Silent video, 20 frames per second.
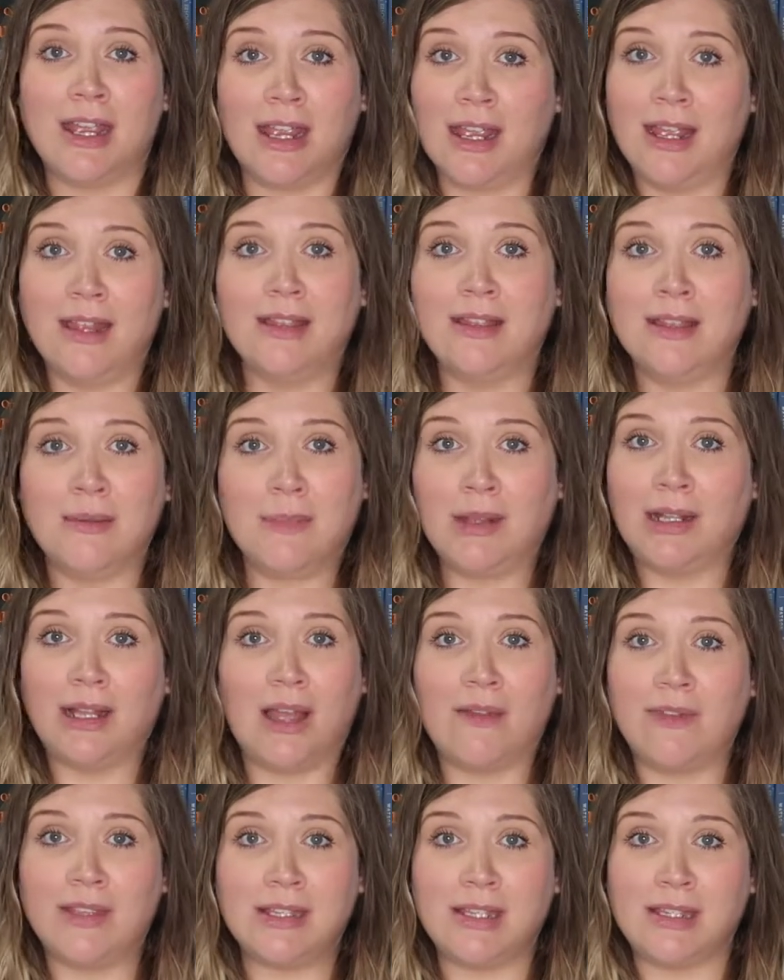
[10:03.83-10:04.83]
in the middle
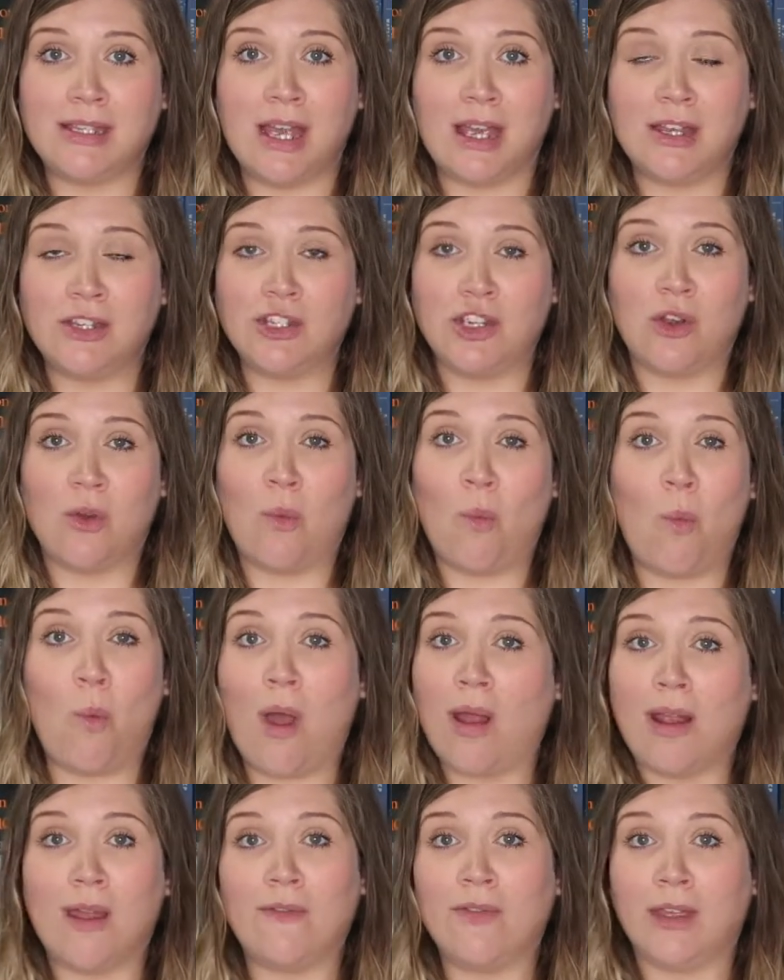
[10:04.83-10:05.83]
of this detention,
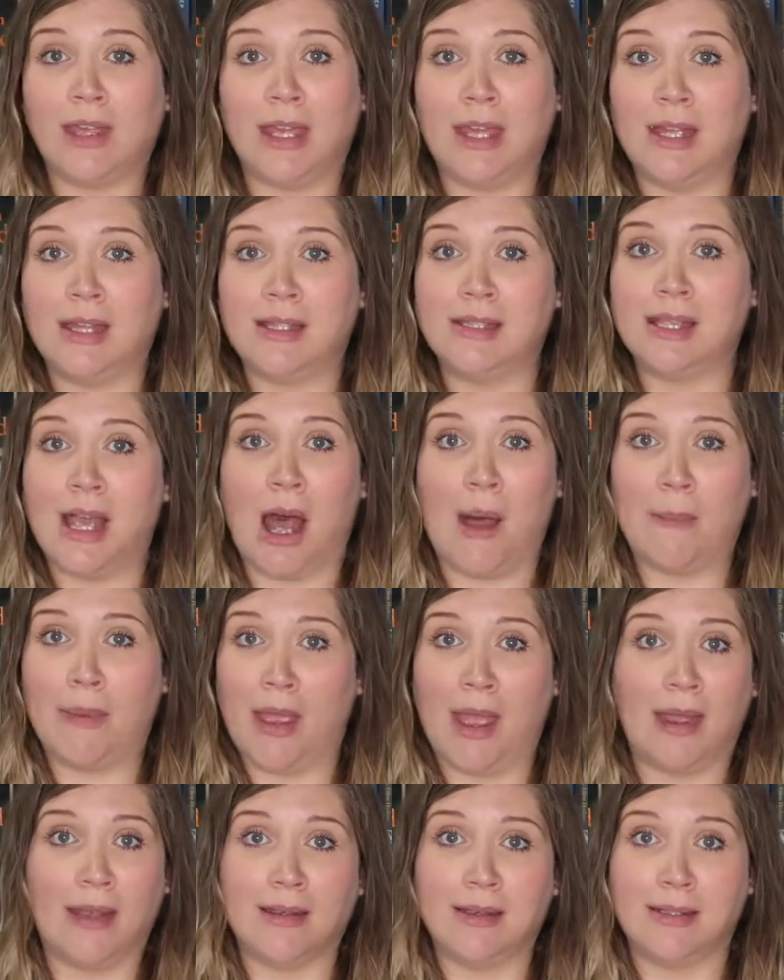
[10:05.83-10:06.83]
one of the kids up
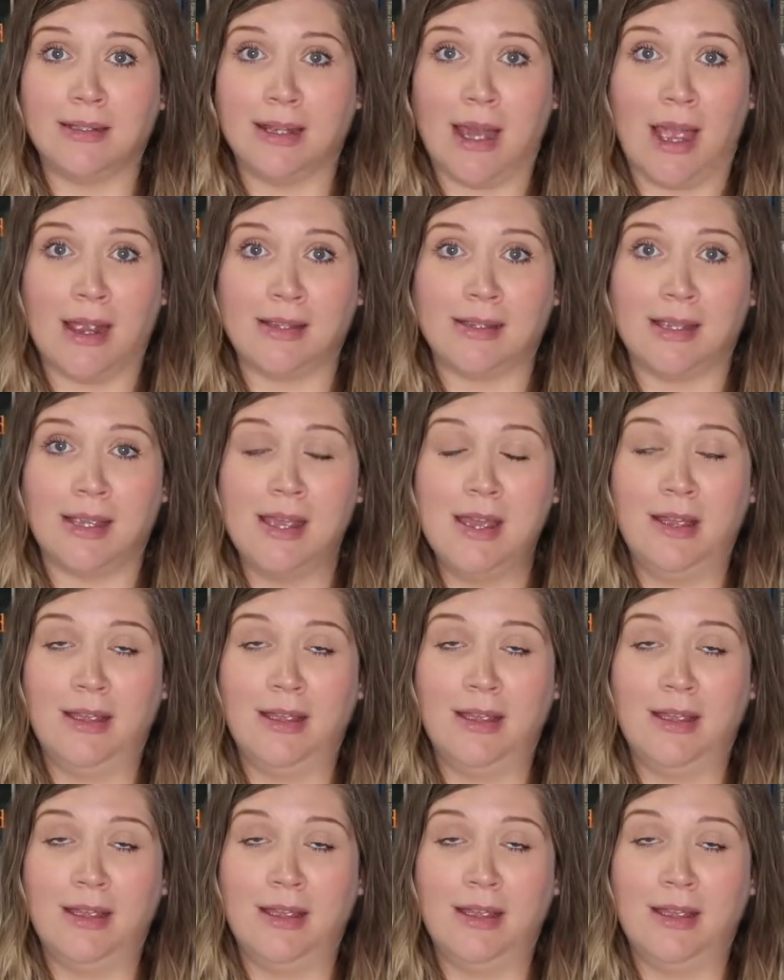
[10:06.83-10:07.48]
and dies.